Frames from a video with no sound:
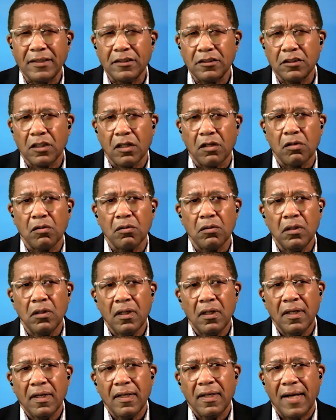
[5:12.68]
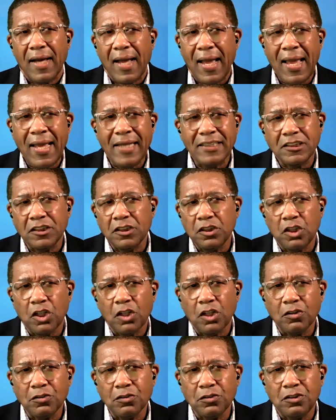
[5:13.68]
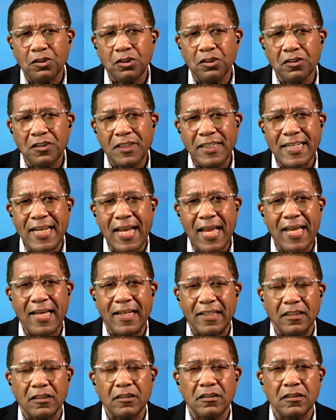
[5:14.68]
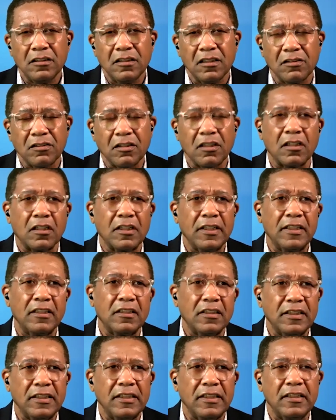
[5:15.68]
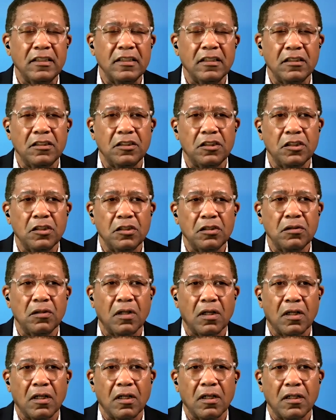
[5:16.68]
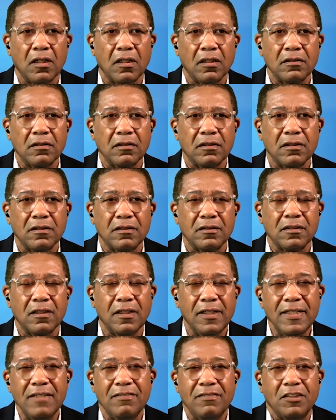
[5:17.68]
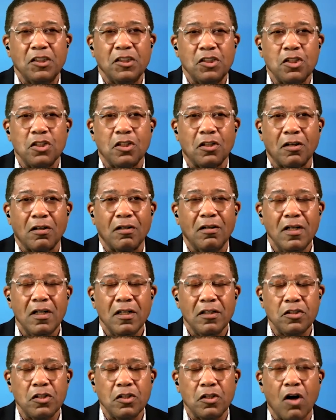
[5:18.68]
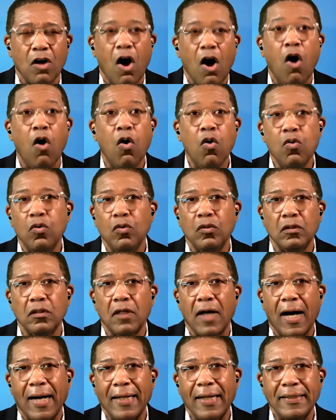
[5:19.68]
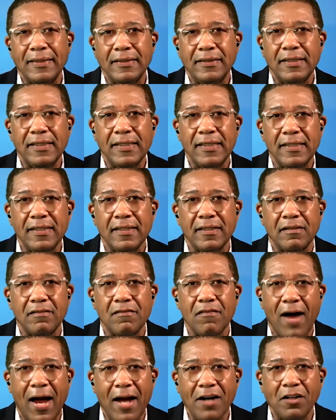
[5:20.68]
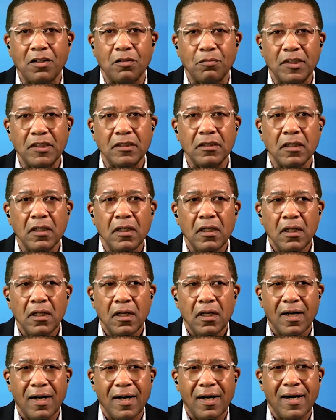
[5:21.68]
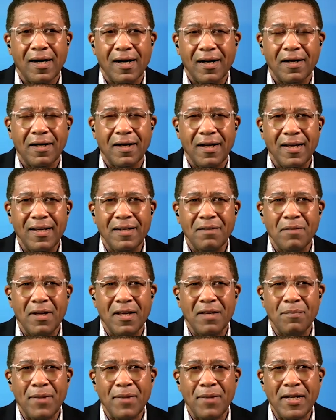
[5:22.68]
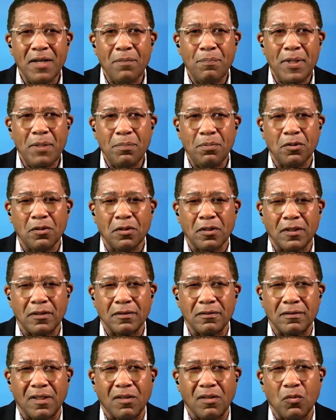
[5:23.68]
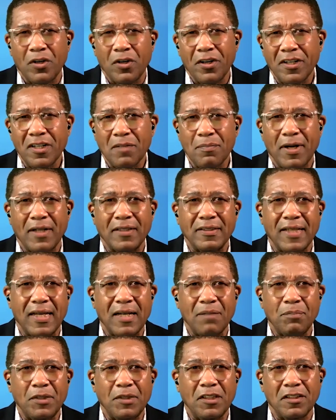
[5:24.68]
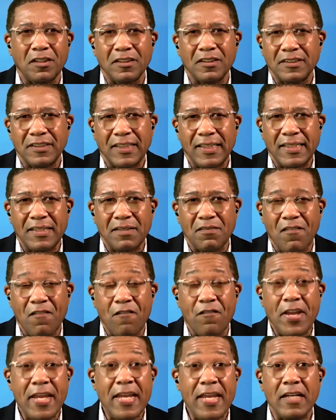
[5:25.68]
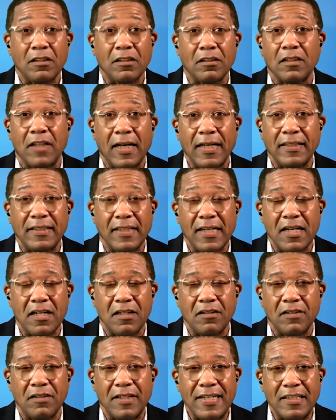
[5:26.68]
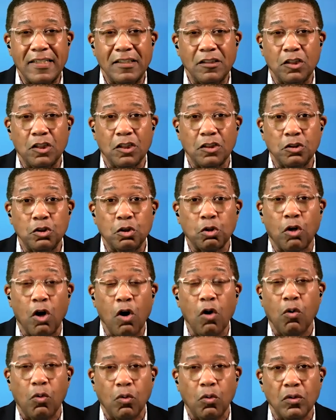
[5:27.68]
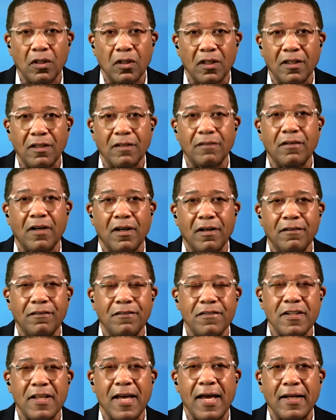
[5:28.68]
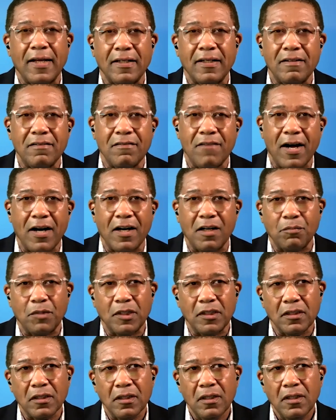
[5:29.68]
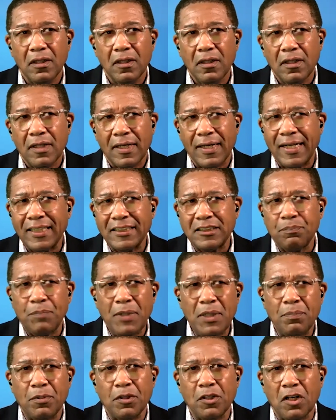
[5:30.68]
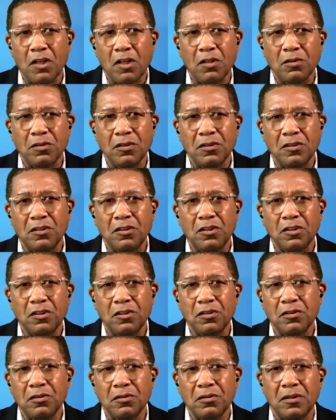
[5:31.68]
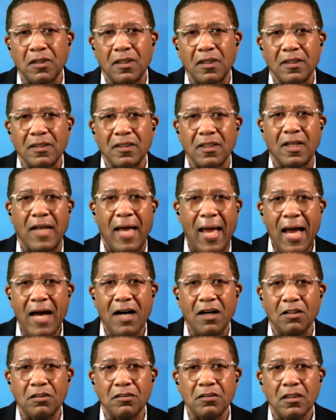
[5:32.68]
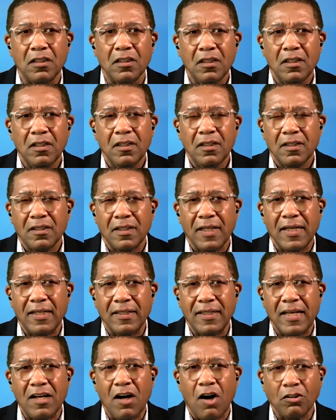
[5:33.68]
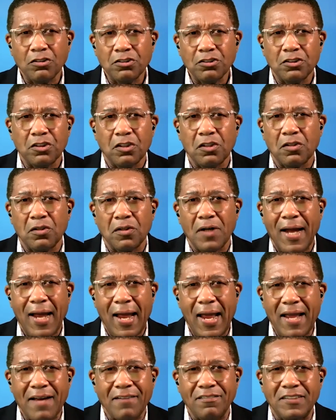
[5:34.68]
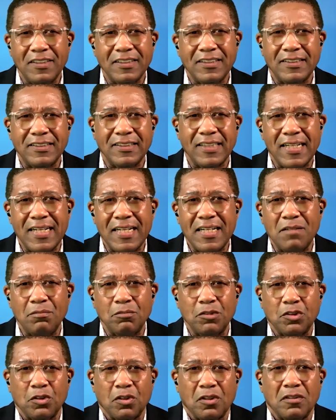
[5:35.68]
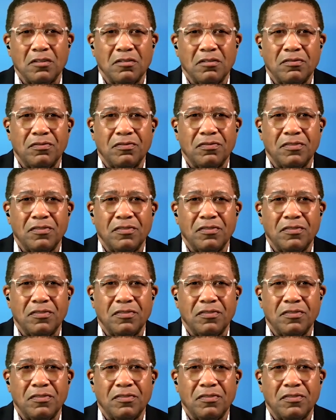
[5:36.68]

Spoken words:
so as you go to the edge, clearly you are leaving your own IT environment. And many people are worried about that because they feel like they're in control of that environment. And as people go to the cloud, they also have the same sort of,